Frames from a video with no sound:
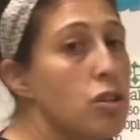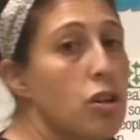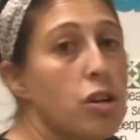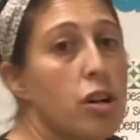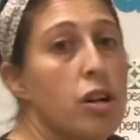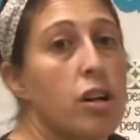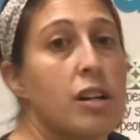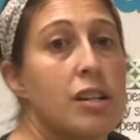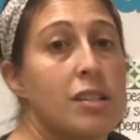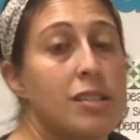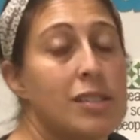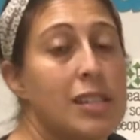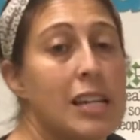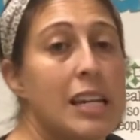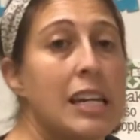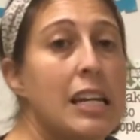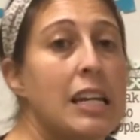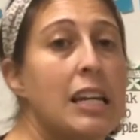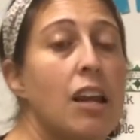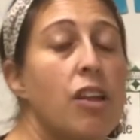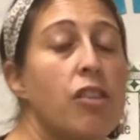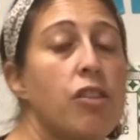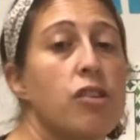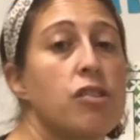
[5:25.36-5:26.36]
are
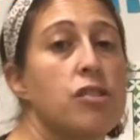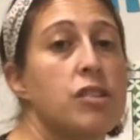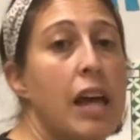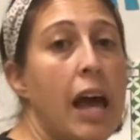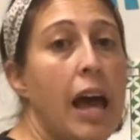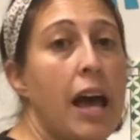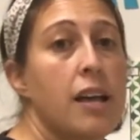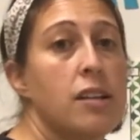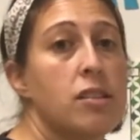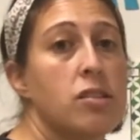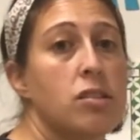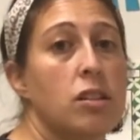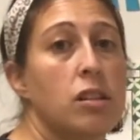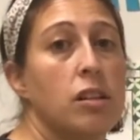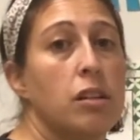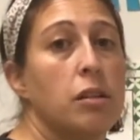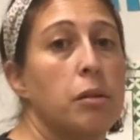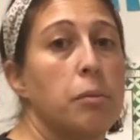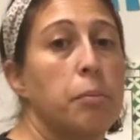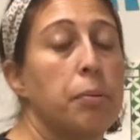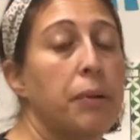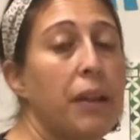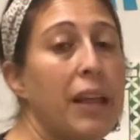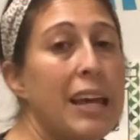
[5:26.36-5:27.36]
sitting in their desk,
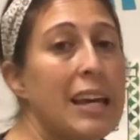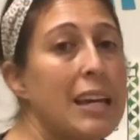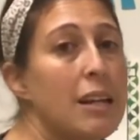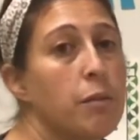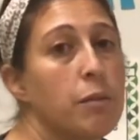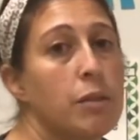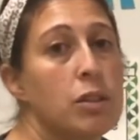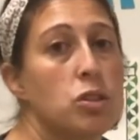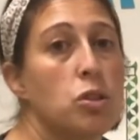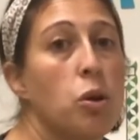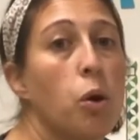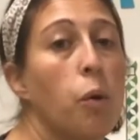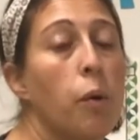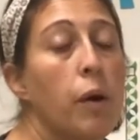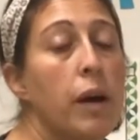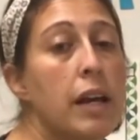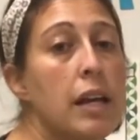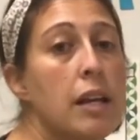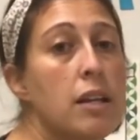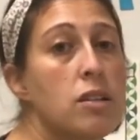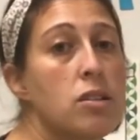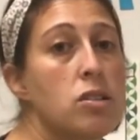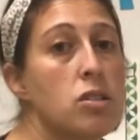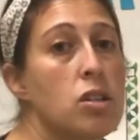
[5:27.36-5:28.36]
playing with
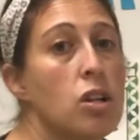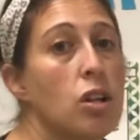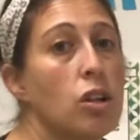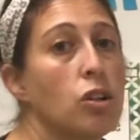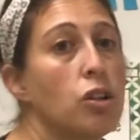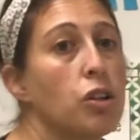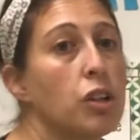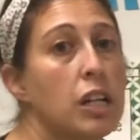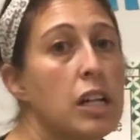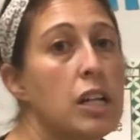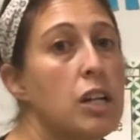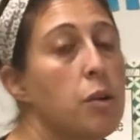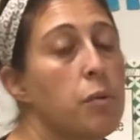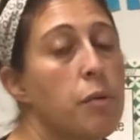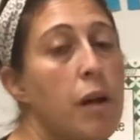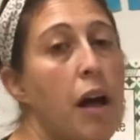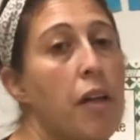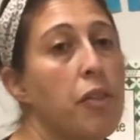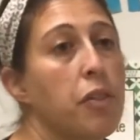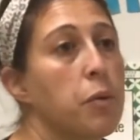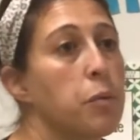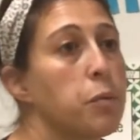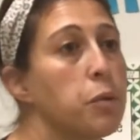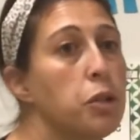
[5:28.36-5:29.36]
toys, looking
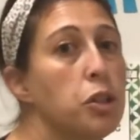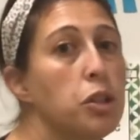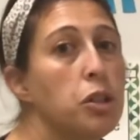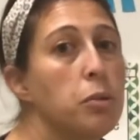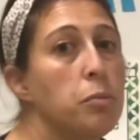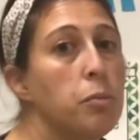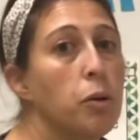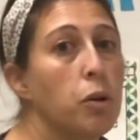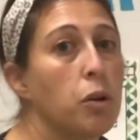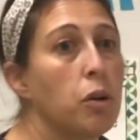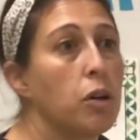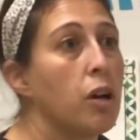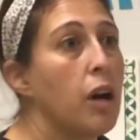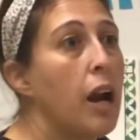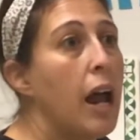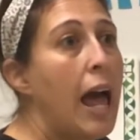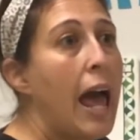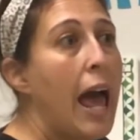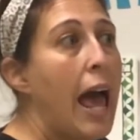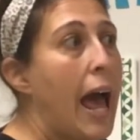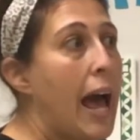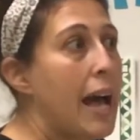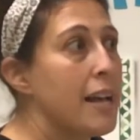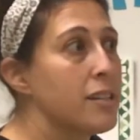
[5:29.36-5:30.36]
around the room, or
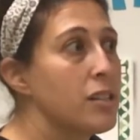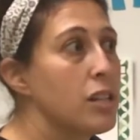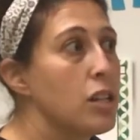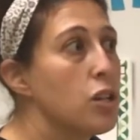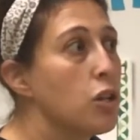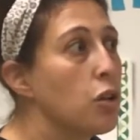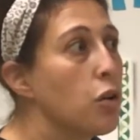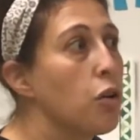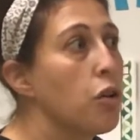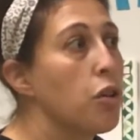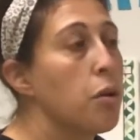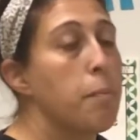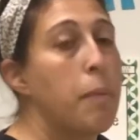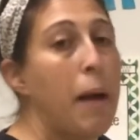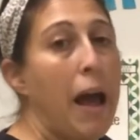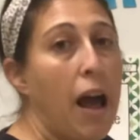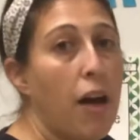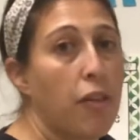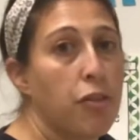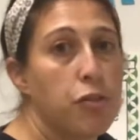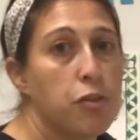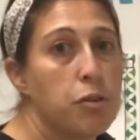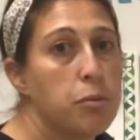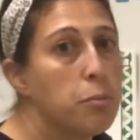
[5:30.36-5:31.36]
asking to go to the
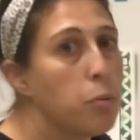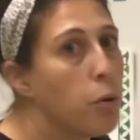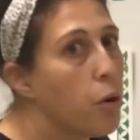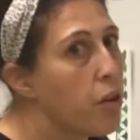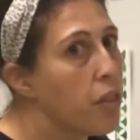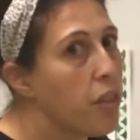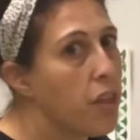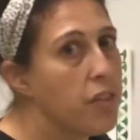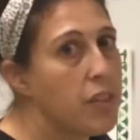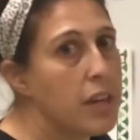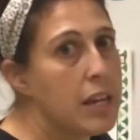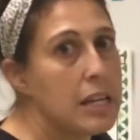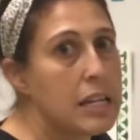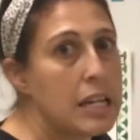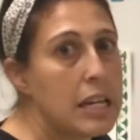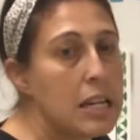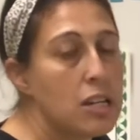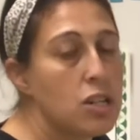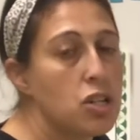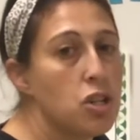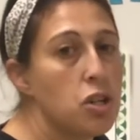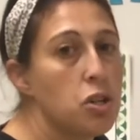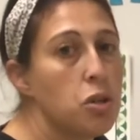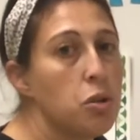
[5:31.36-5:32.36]
bathroom more than they
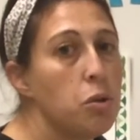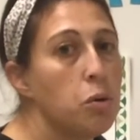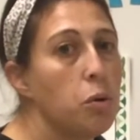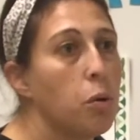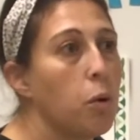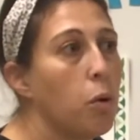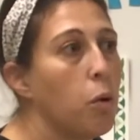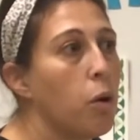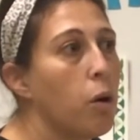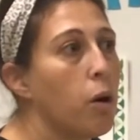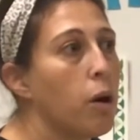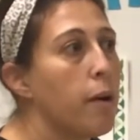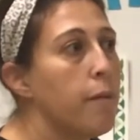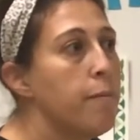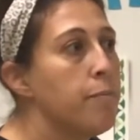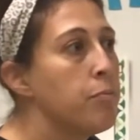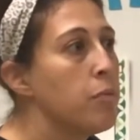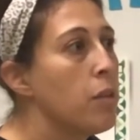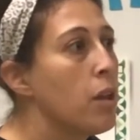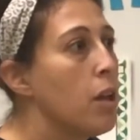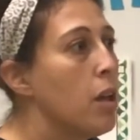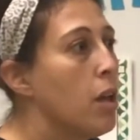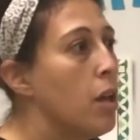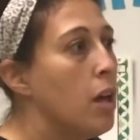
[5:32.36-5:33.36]
need to, or
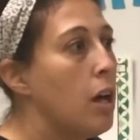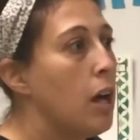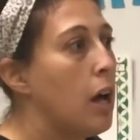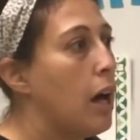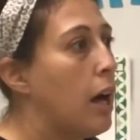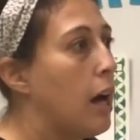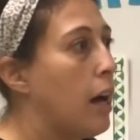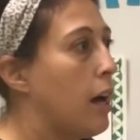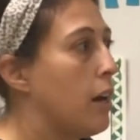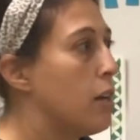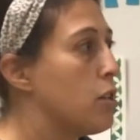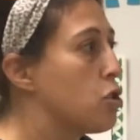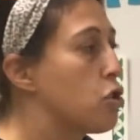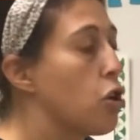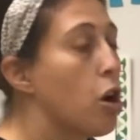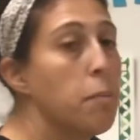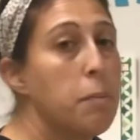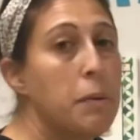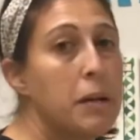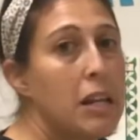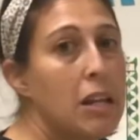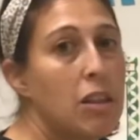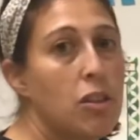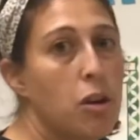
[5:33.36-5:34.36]

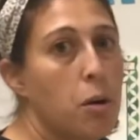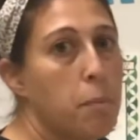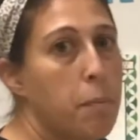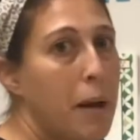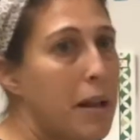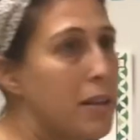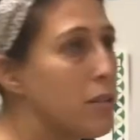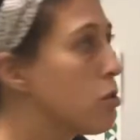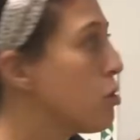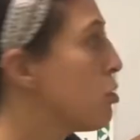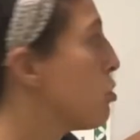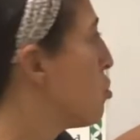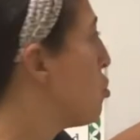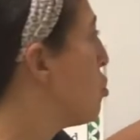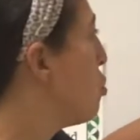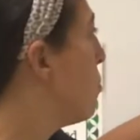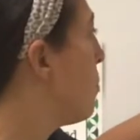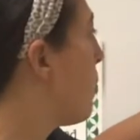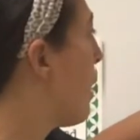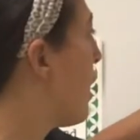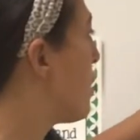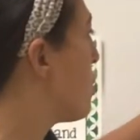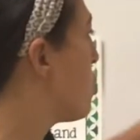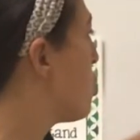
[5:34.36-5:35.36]
sharpening their pencils too
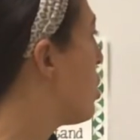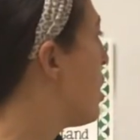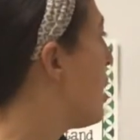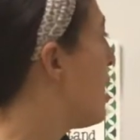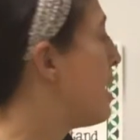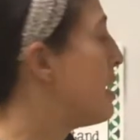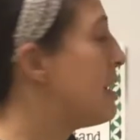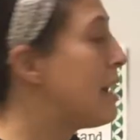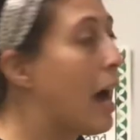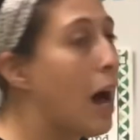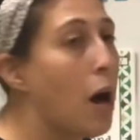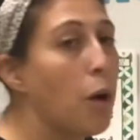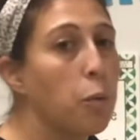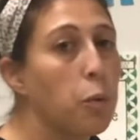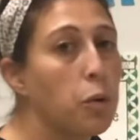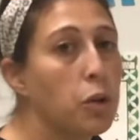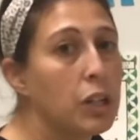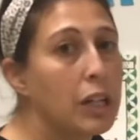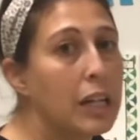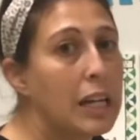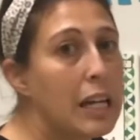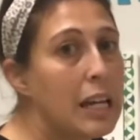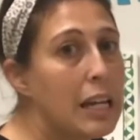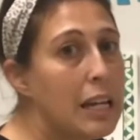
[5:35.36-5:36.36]
much, not
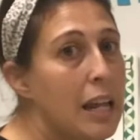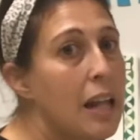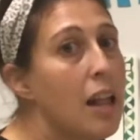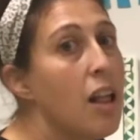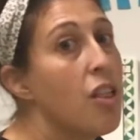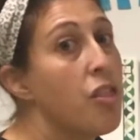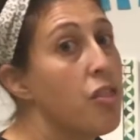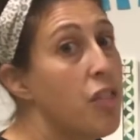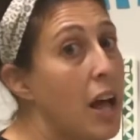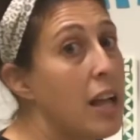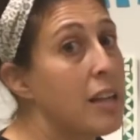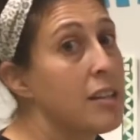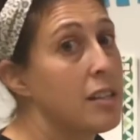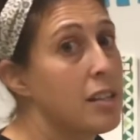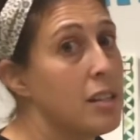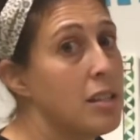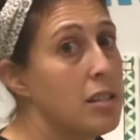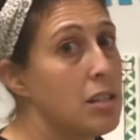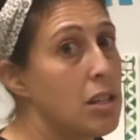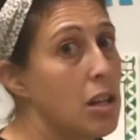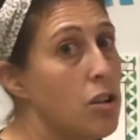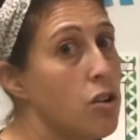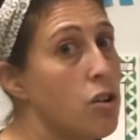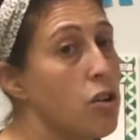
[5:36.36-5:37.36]
working, that's
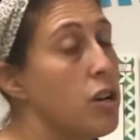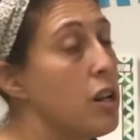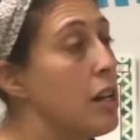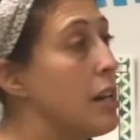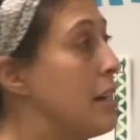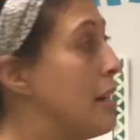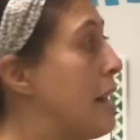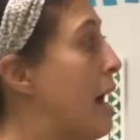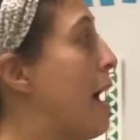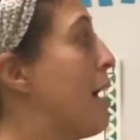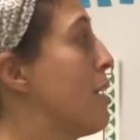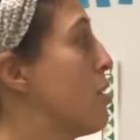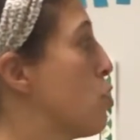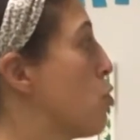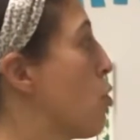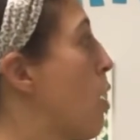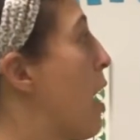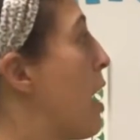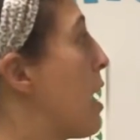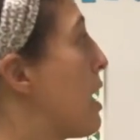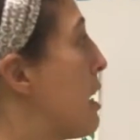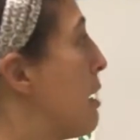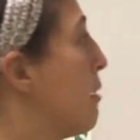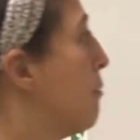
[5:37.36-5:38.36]
considered not
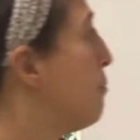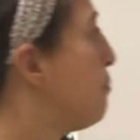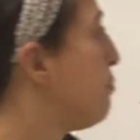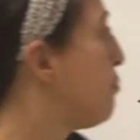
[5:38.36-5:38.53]
trying.